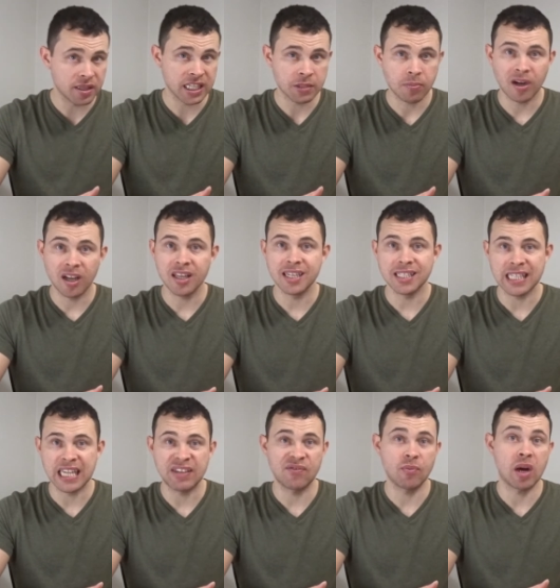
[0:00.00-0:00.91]
that's probably a
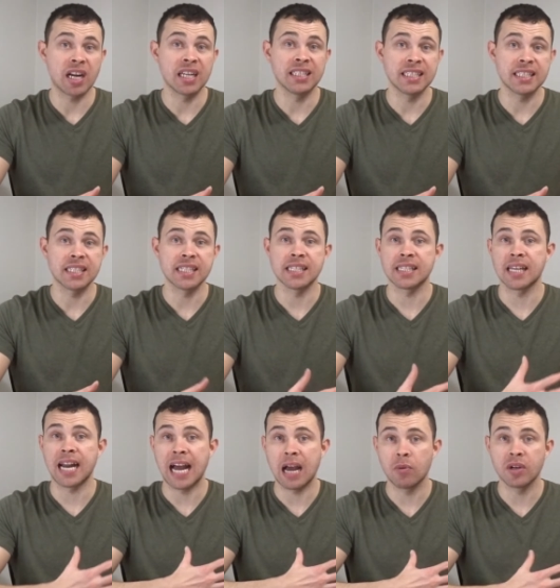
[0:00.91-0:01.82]
safe amount of distance
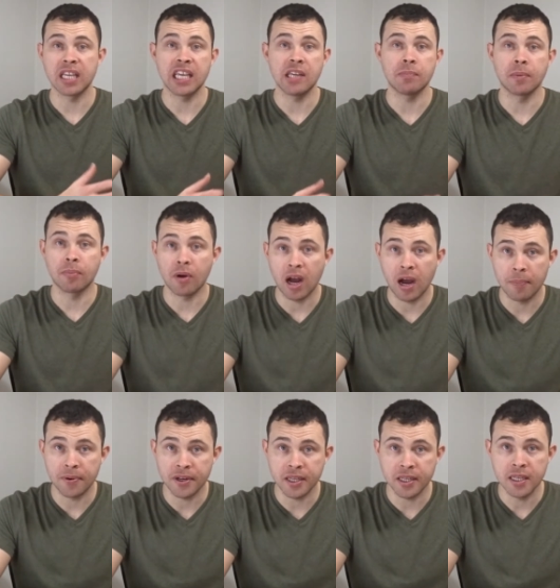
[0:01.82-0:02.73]
that I would keep a
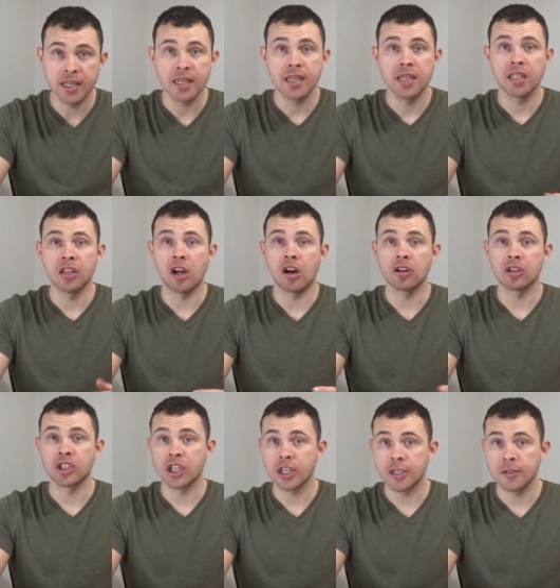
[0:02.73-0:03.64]
property long
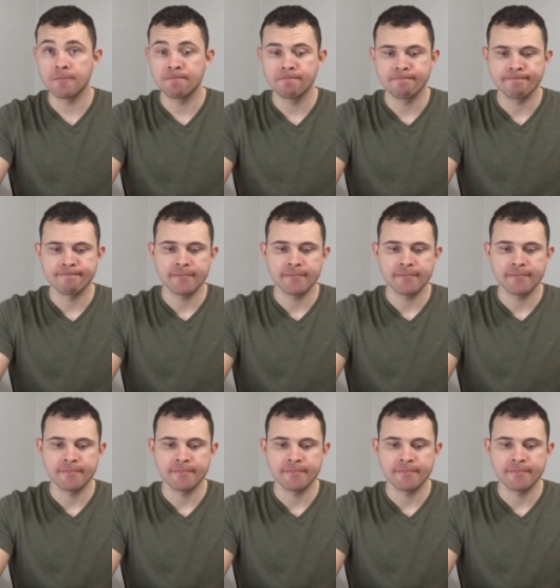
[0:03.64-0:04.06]
term.